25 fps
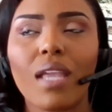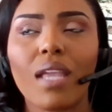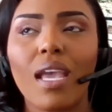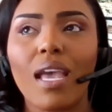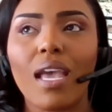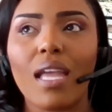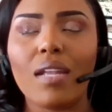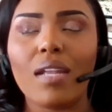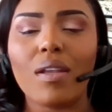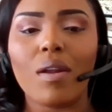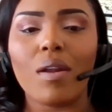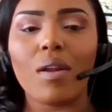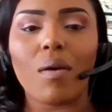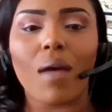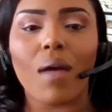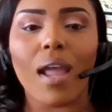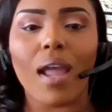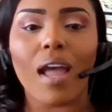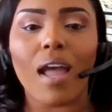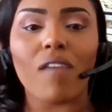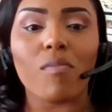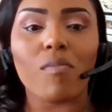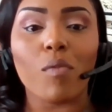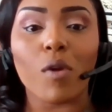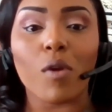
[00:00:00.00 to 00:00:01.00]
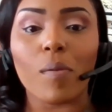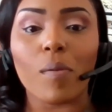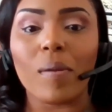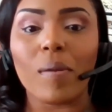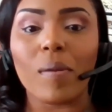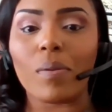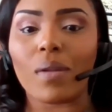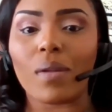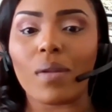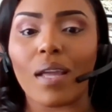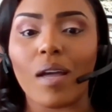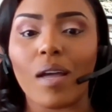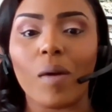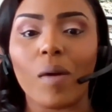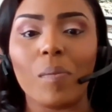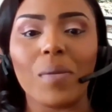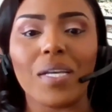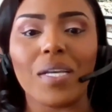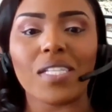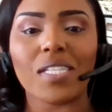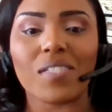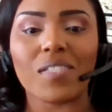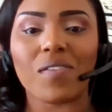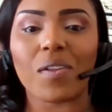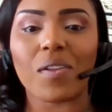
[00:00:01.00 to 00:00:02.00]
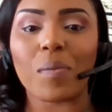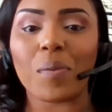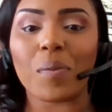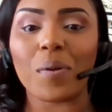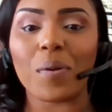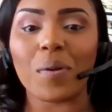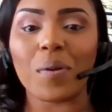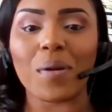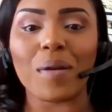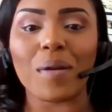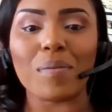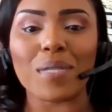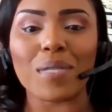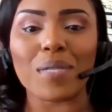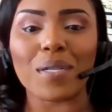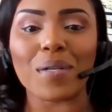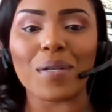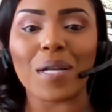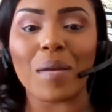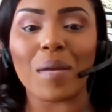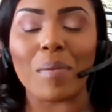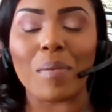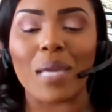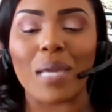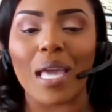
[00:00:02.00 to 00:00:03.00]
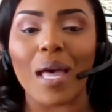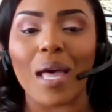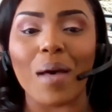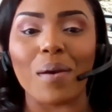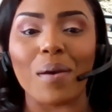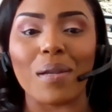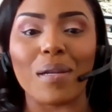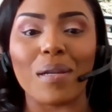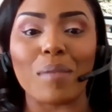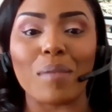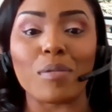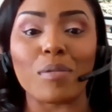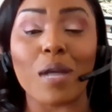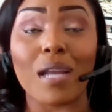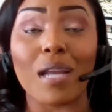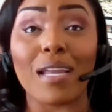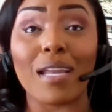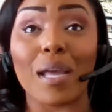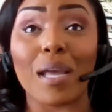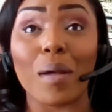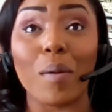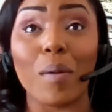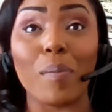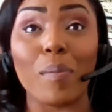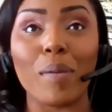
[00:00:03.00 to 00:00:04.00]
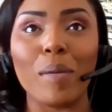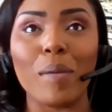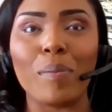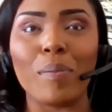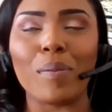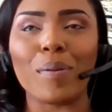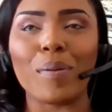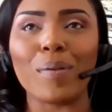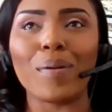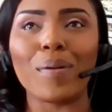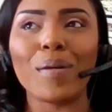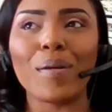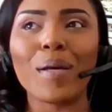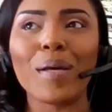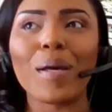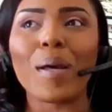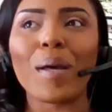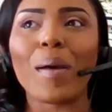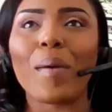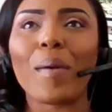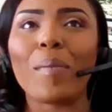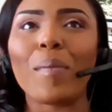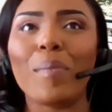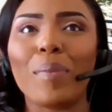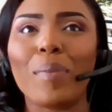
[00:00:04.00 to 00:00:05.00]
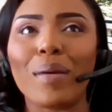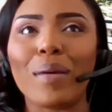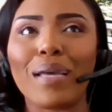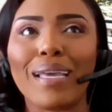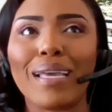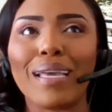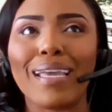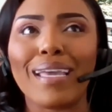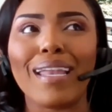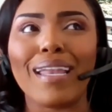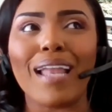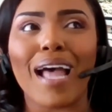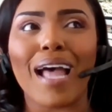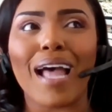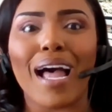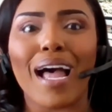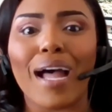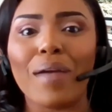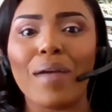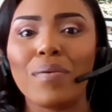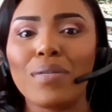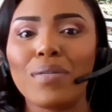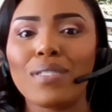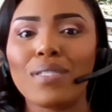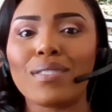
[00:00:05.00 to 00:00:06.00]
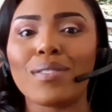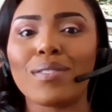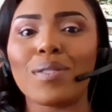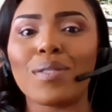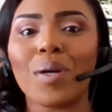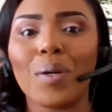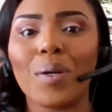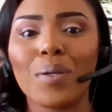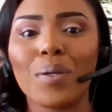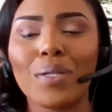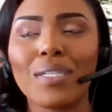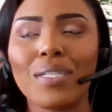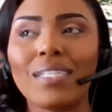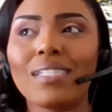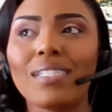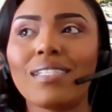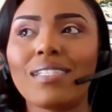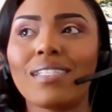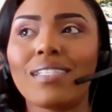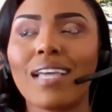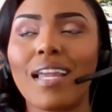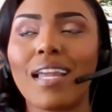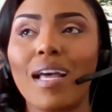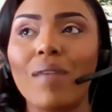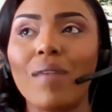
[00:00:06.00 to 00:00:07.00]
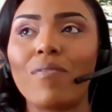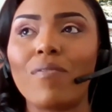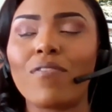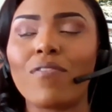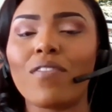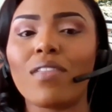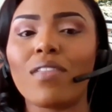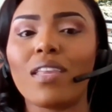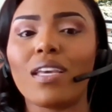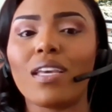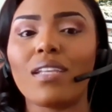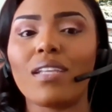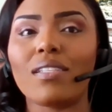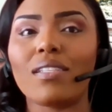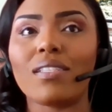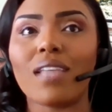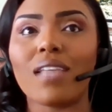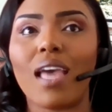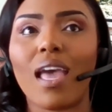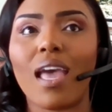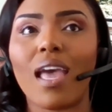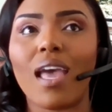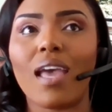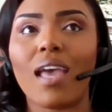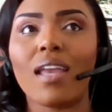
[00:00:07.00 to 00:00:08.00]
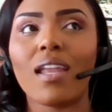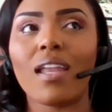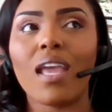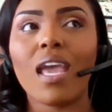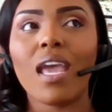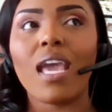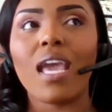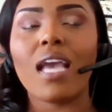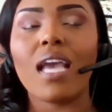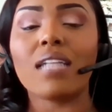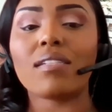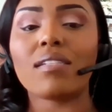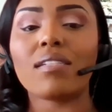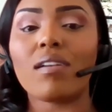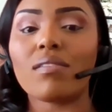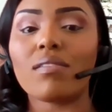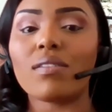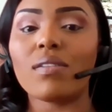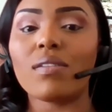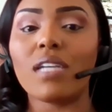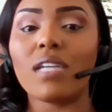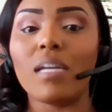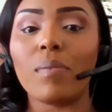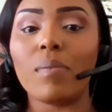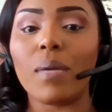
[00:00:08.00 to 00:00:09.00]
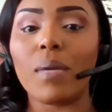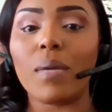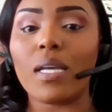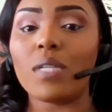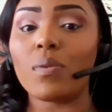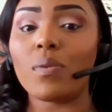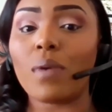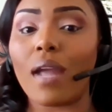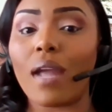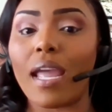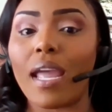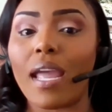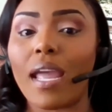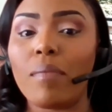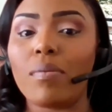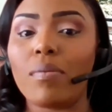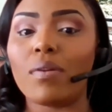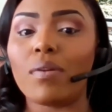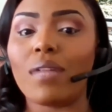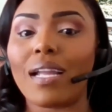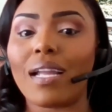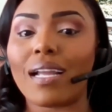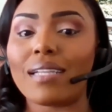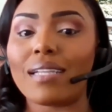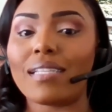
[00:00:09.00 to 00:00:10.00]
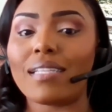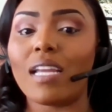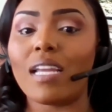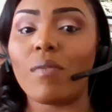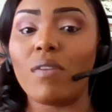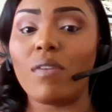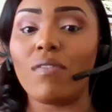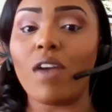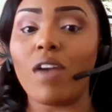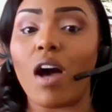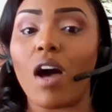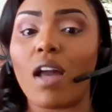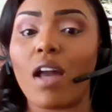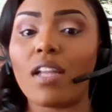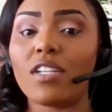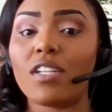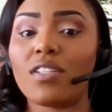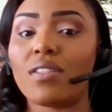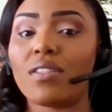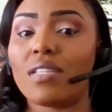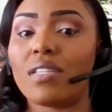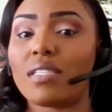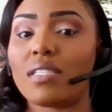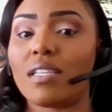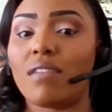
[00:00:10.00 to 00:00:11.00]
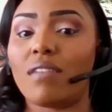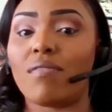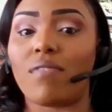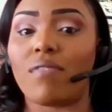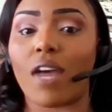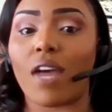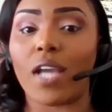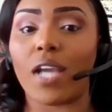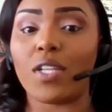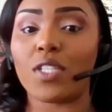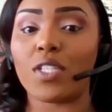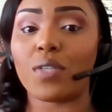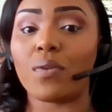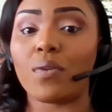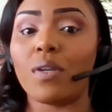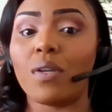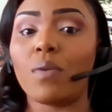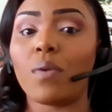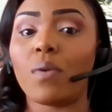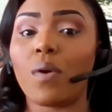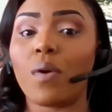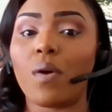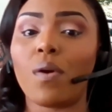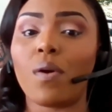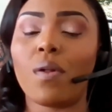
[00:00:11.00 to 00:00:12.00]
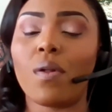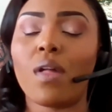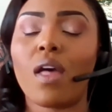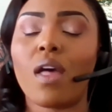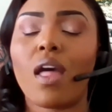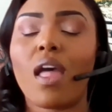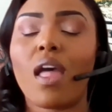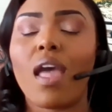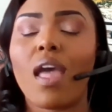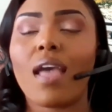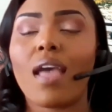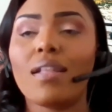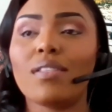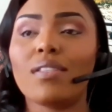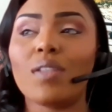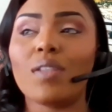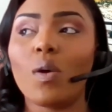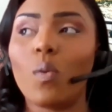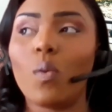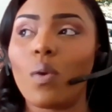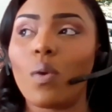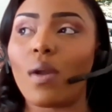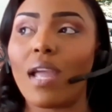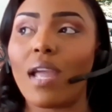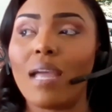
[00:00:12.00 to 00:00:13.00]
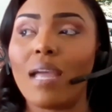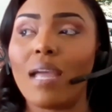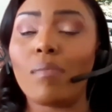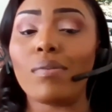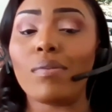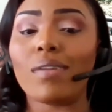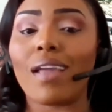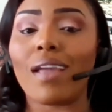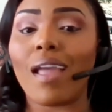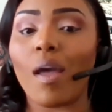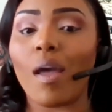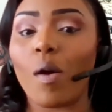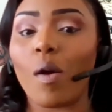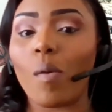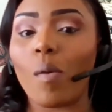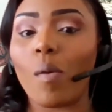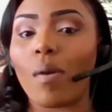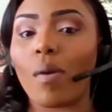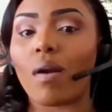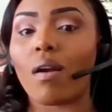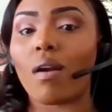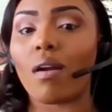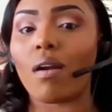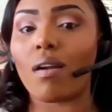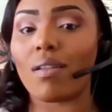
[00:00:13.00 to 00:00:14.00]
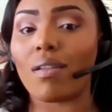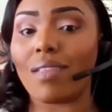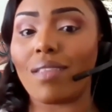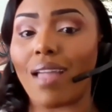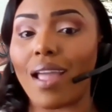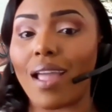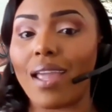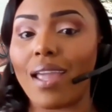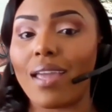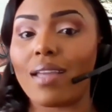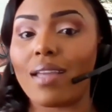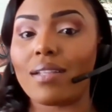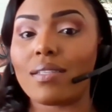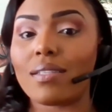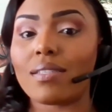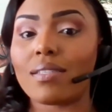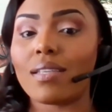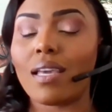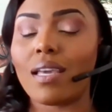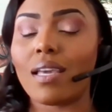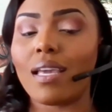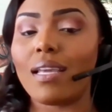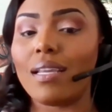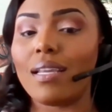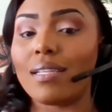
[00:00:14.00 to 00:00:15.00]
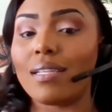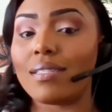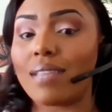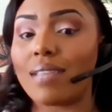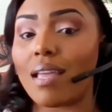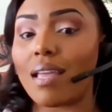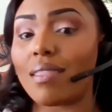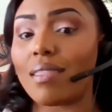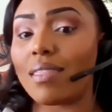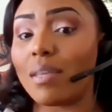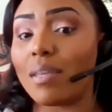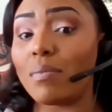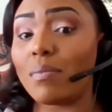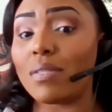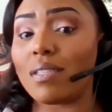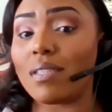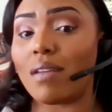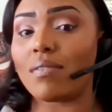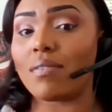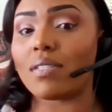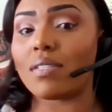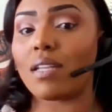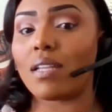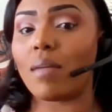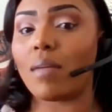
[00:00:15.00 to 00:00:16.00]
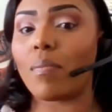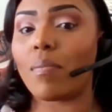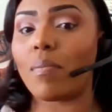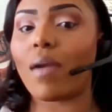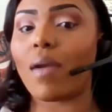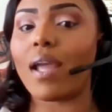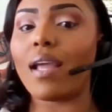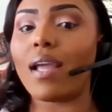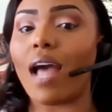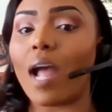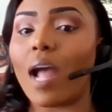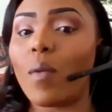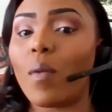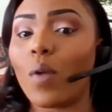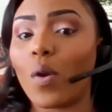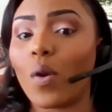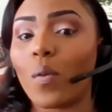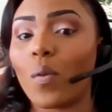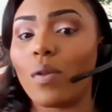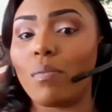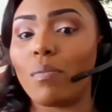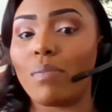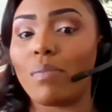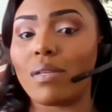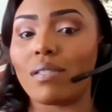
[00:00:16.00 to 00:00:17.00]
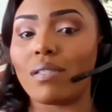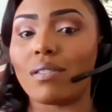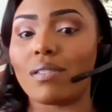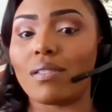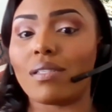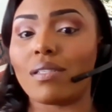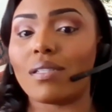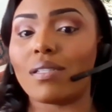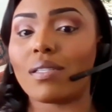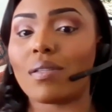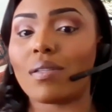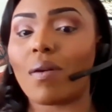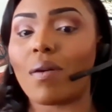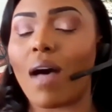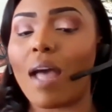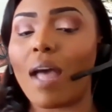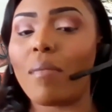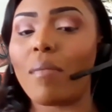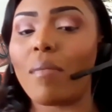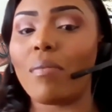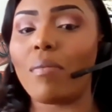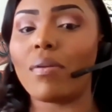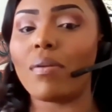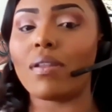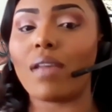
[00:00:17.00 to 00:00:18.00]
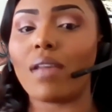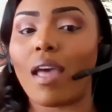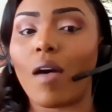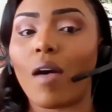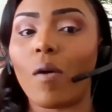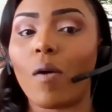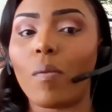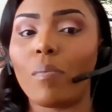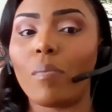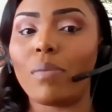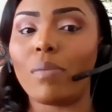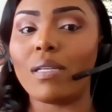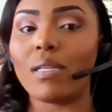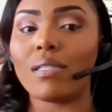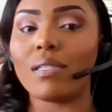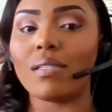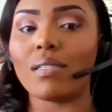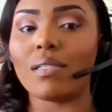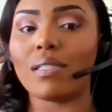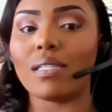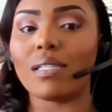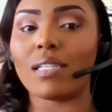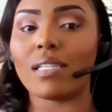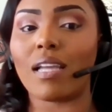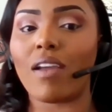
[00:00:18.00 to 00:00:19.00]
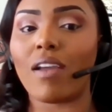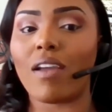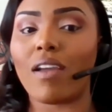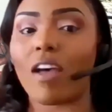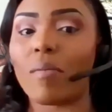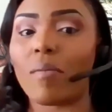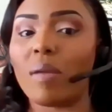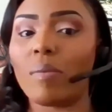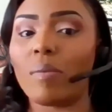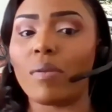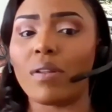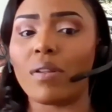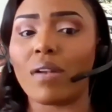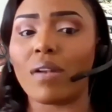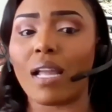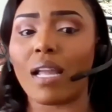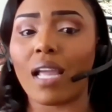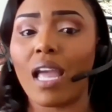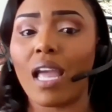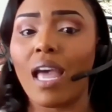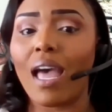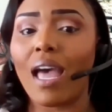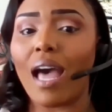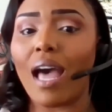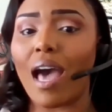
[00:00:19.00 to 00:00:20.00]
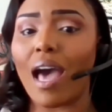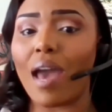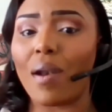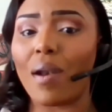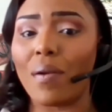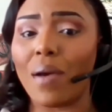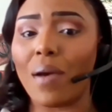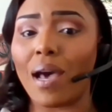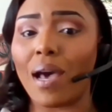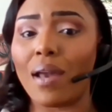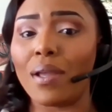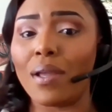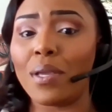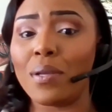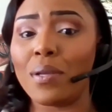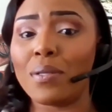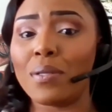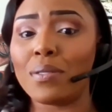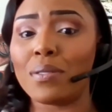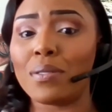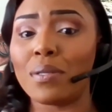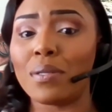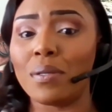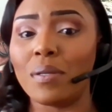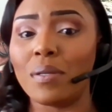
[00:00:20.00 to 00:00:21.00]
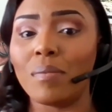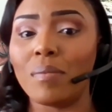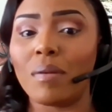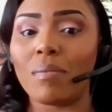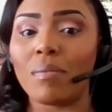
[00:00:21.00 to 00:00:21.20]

And, I have more people to help because of all the programs that are coming out, and I'm trying to help people, but I was totally set up for this. And it's also good because we're able, like I said, we've gone into this advisory role. And so we're able to help our clients set themselves up, right? I work with businesses, so I'm able to help businesses. I have people that are like, I don't know how to use Zoom.